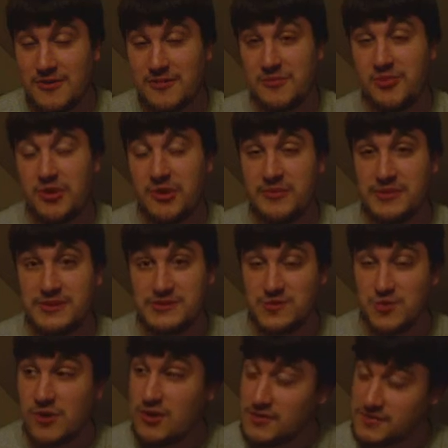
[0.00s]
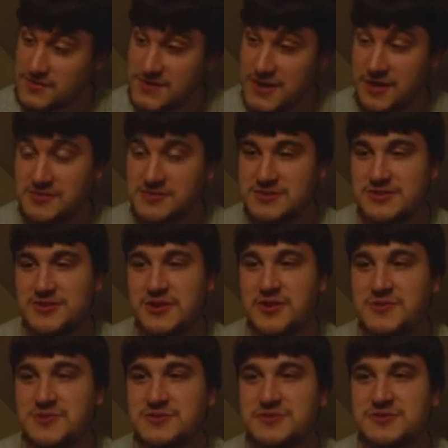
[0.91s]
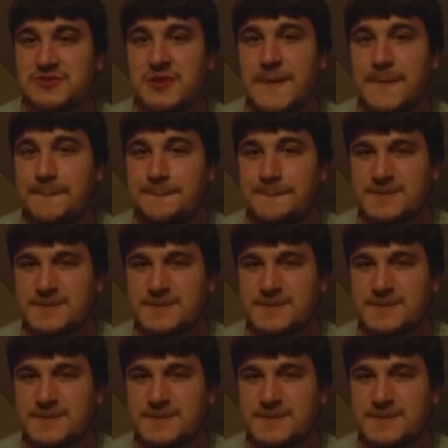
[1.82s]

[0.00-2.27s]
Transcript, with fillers: on Boy Meets World, so I was close, you know.